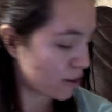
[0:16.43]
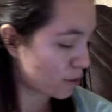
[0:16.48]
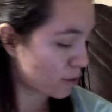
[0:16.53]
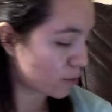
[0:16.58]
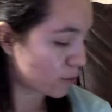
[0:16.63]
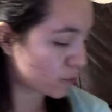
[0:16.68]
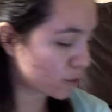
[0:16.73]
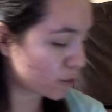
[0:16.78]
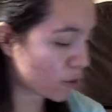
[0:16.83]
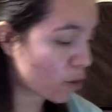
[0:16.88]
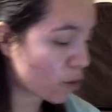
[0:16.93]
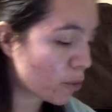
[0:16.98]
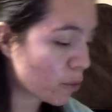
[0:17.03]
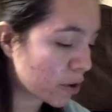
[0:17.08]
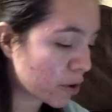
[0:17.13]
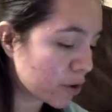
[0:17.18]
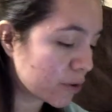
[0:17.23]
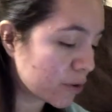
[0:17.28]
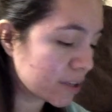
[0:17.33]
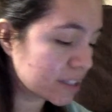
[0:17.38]
So we're
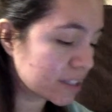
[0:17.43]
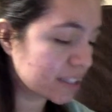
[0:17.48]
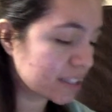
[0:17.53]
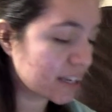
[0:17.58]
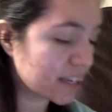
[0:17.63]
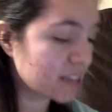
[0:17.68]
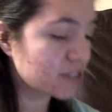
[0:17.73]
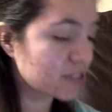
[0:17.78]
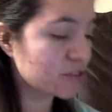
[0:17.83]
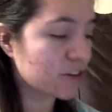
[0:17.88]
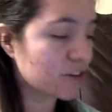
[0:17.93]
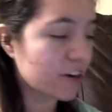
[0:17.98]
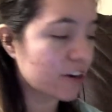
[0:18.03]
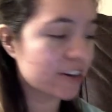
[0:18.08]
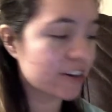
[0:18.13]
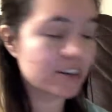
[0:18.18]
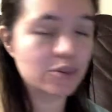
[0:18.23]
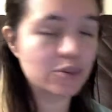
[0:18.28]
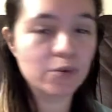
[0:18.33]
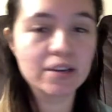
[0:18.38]
going to get
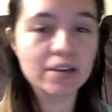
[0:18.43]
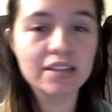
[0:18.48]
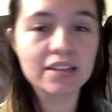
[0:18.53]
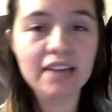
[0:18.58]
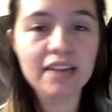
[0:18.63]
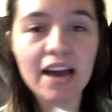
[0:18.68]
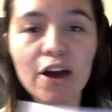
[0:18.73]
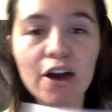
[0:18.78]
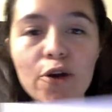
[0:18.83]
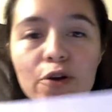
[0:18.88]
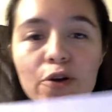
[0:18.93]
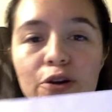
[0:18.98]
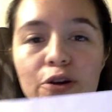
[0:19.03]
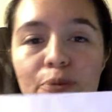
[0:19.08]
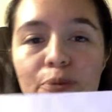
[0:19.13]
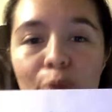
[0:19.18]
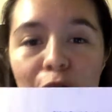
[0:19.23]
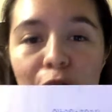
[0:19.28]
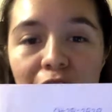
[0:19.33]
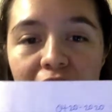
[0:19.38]
started with our
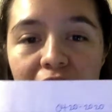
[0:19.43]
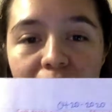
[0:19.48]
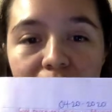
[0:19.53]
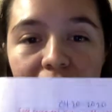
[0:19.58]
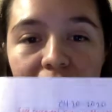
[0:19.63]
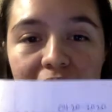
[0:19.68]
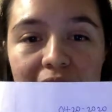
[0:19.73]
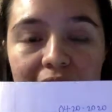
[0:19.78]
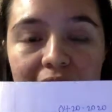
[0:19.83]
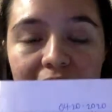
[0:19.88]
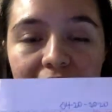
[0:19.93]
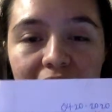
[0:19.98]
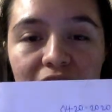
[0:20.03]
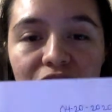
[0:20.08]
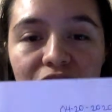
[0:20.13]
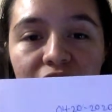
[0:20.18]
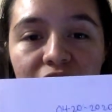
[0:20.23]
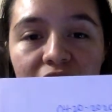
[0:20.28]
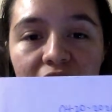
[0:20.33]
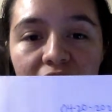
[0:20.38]
morning
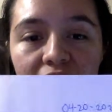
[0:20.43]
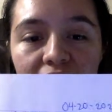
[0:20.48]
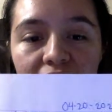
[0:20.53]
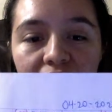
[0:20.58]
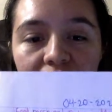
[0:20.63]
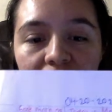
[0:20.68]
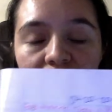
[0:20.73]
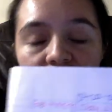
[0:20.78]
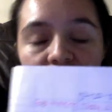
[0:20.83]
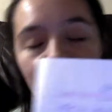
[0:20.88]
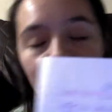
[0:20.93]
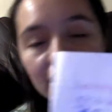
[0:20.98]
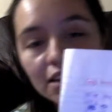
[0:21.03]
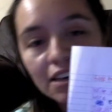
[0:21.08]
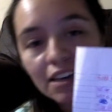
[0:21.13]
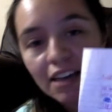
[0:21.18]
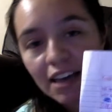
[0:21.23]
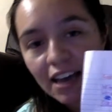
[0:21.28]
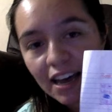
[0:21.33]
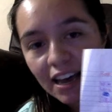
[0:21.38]
message.
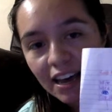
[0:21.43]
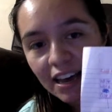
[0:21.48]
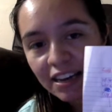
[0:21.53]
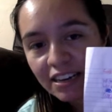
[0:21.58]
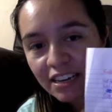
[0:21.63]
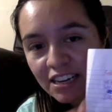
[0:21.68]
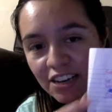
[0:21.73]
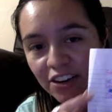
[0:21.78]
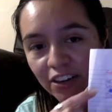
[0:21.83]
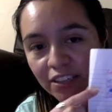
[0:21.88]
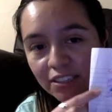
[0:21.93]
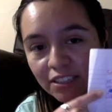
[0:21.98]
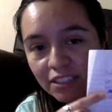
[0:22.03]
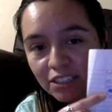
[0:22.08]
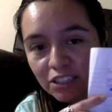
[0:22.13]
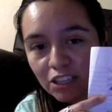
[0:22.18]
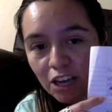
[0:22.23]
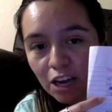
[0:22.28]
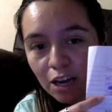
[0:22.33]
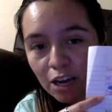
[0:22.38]
And here at the
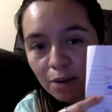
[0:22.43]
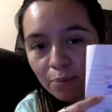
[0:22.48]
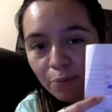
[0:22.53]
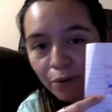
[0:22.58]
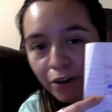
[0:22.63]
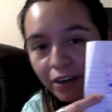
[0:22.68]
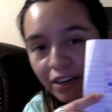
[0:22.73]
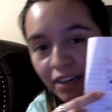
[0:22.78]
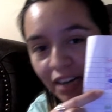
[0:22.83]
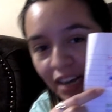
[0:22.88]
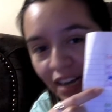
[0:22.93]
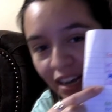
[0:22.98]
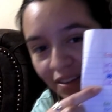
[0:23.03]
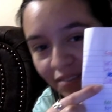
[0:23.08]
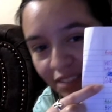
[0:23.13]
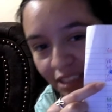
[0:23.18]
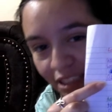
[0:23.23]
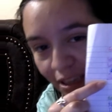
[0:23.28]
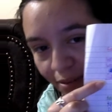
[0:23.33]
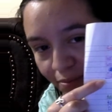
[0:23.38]
top, we're going to have
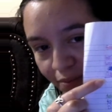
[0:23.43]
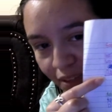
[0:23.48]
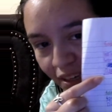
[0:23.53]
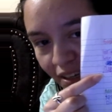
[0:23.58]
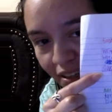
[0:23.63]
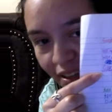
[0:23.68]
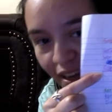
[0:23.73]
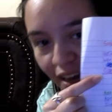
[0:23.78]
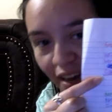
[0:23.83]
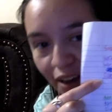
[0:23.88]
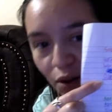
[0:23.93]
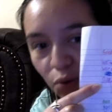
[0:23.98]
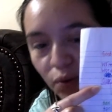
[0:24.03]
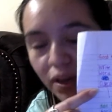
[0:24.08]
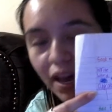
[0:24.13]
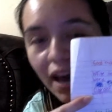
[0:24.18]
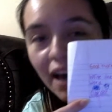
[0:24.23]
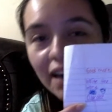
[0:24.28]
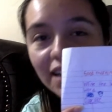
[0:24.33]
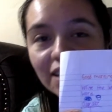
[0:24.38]
something that we
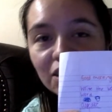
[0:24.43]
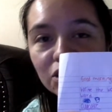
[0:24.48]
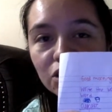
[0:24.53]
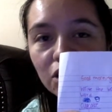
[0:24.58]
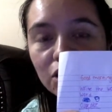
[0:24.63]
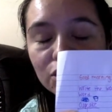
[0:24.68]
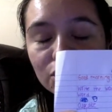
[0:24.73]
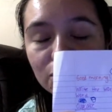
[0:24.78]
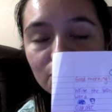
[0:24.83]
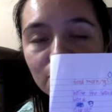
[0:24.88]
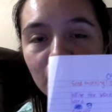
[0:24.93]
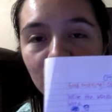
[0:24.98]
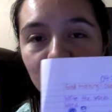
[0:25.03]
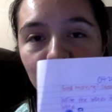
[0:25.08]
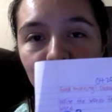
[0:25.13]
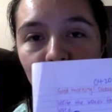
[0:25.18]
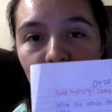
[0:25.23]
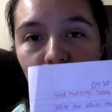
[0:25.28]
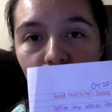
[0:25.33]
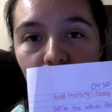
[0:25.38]
hadn't talked about
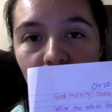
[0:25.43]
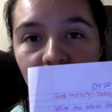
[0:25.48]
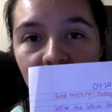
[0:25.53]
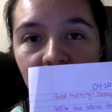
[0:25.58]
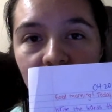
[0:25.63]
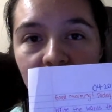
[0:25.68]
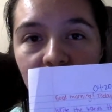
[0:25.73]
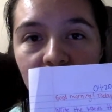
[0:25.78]
before